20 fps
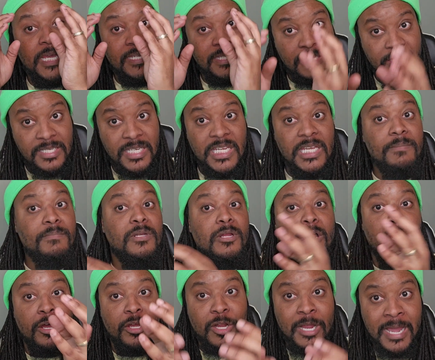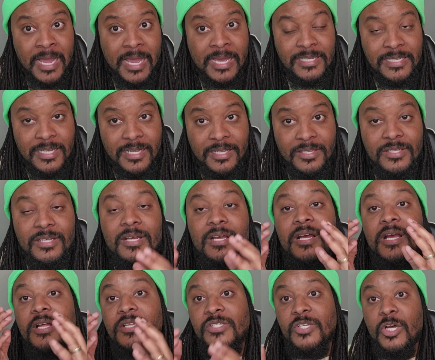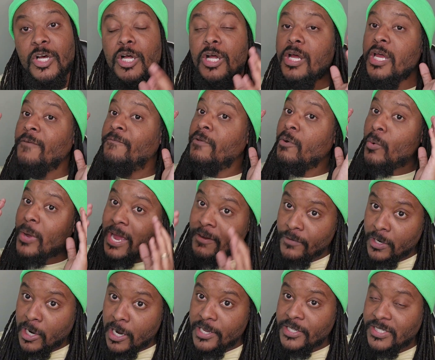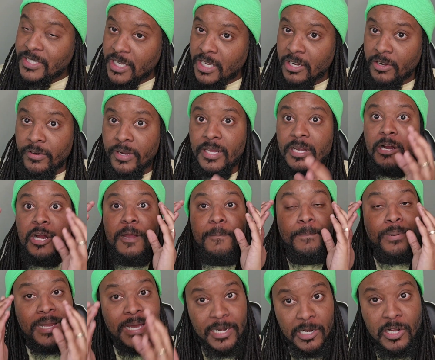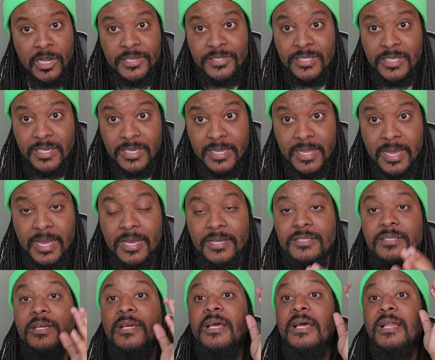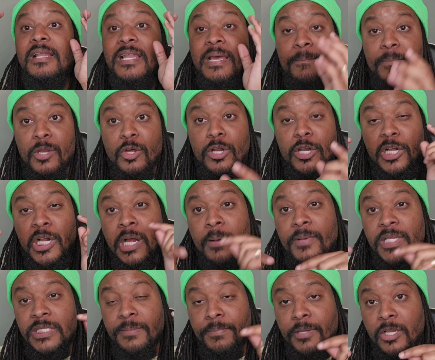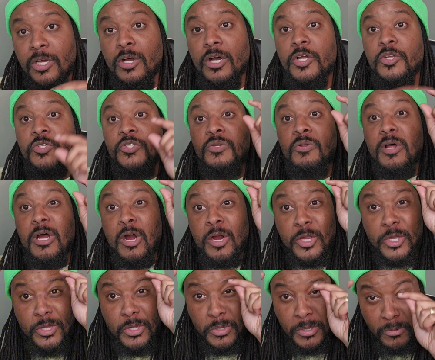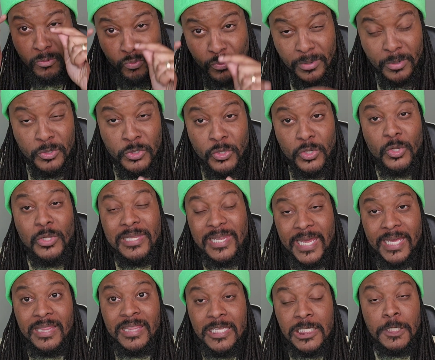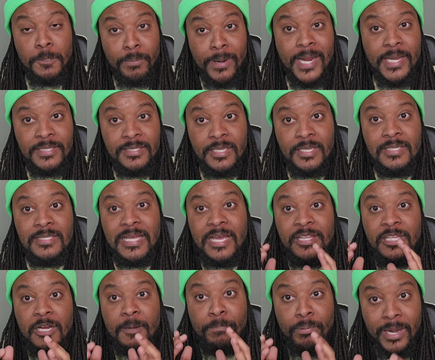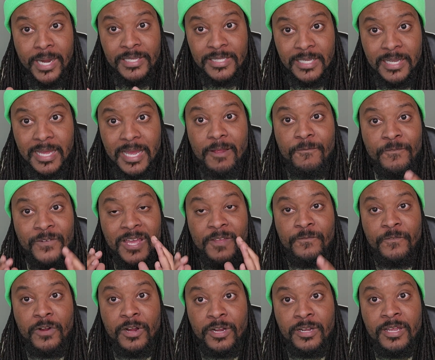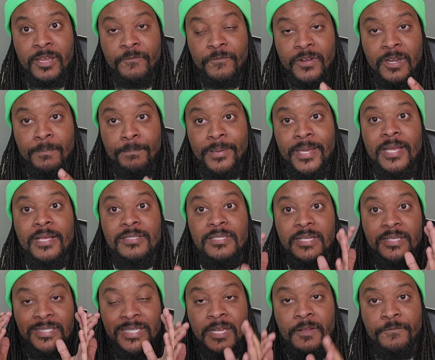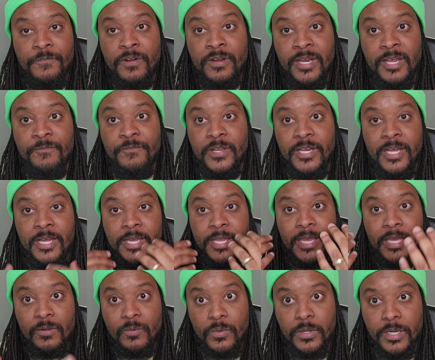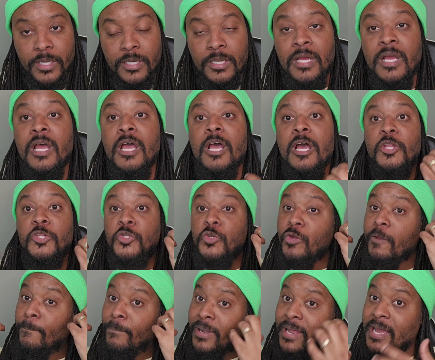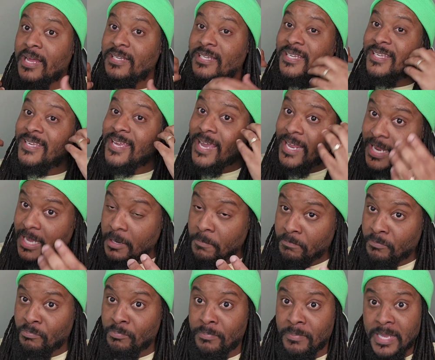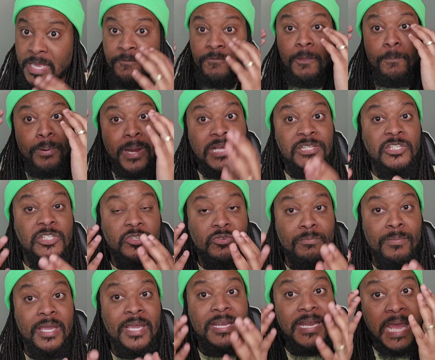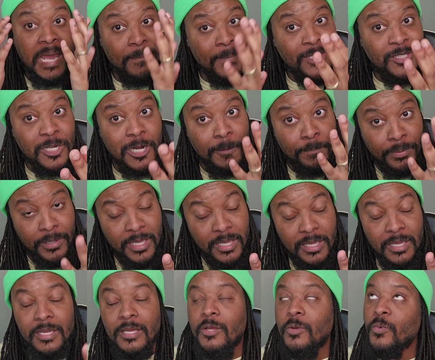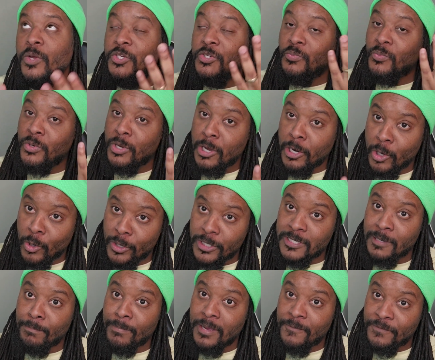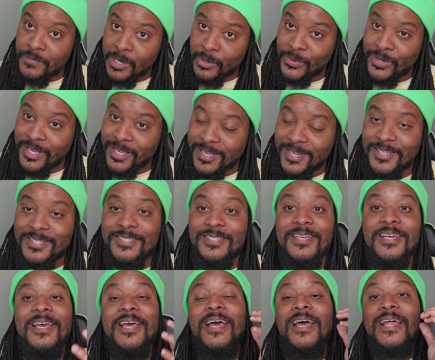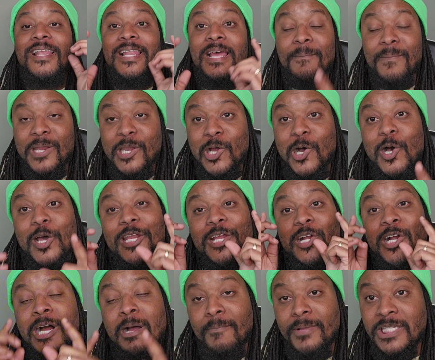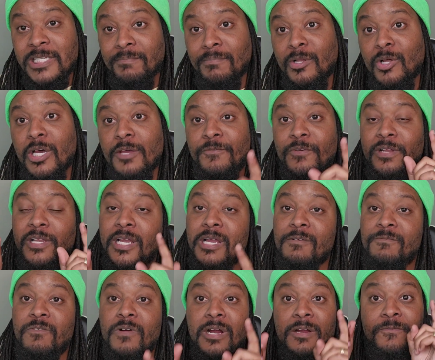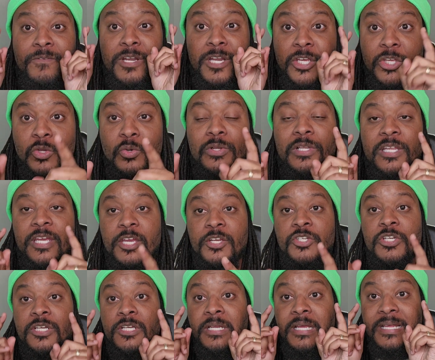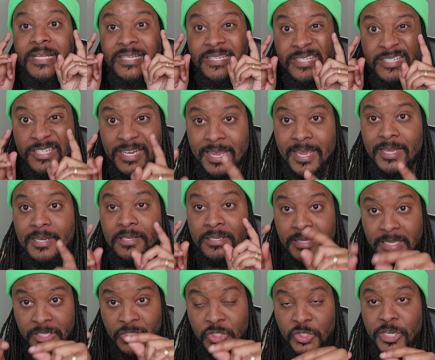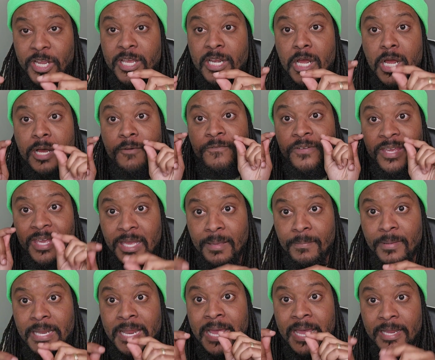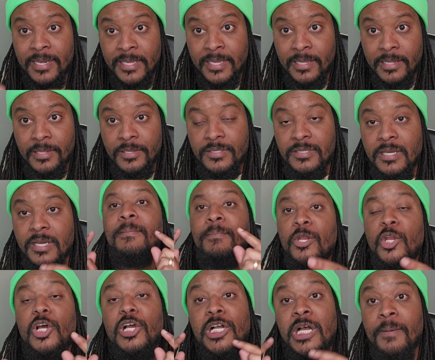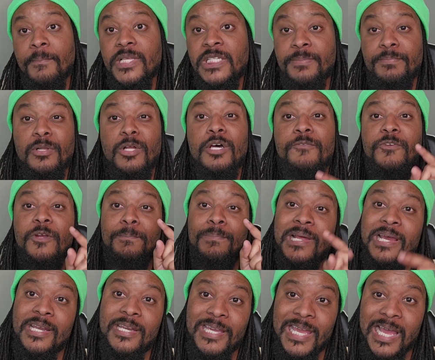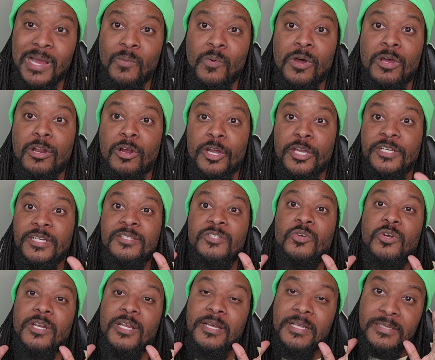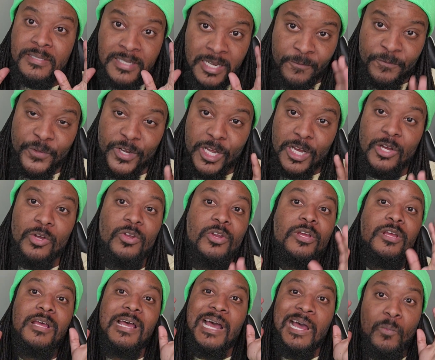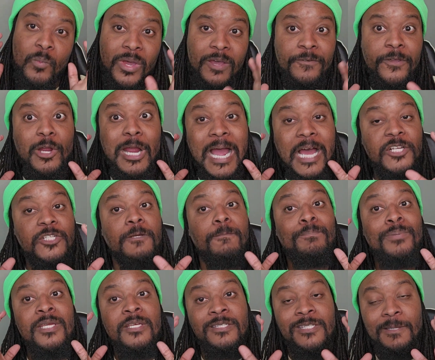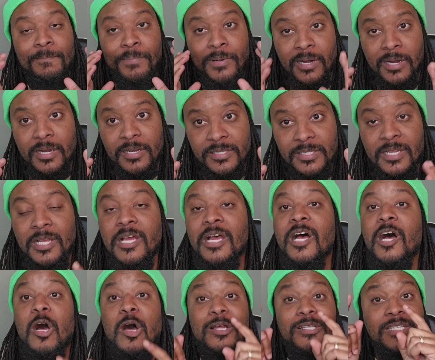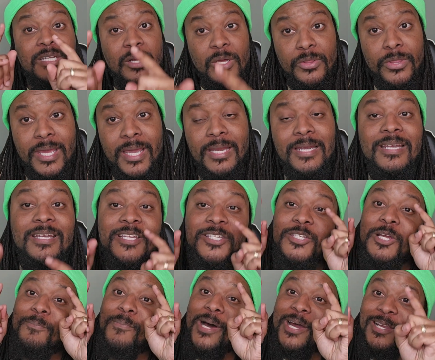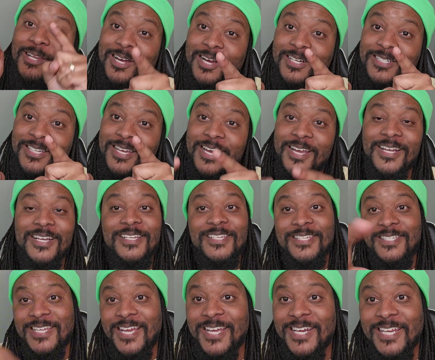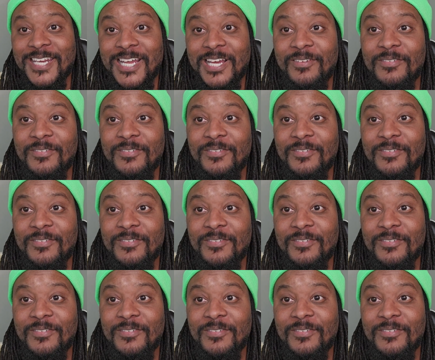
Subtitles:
in Steam on your handheld. So if you ever consider it or plan to consider that, let me know in the comments below. Do you like these prices that they're pricing at $549 for the base and $749 for the high-end one? Do you plan to get it if the prices remain MSRP, which we all know is a myth nowadays? Let me know in the comments below if you're looking for the new Legion this gen of gaming handhelds. Let me know in the comments below if you're planning to get one or you're just gonna tough it out and wait for your actual PC parts. Until then, this is your boy LockTech signing out.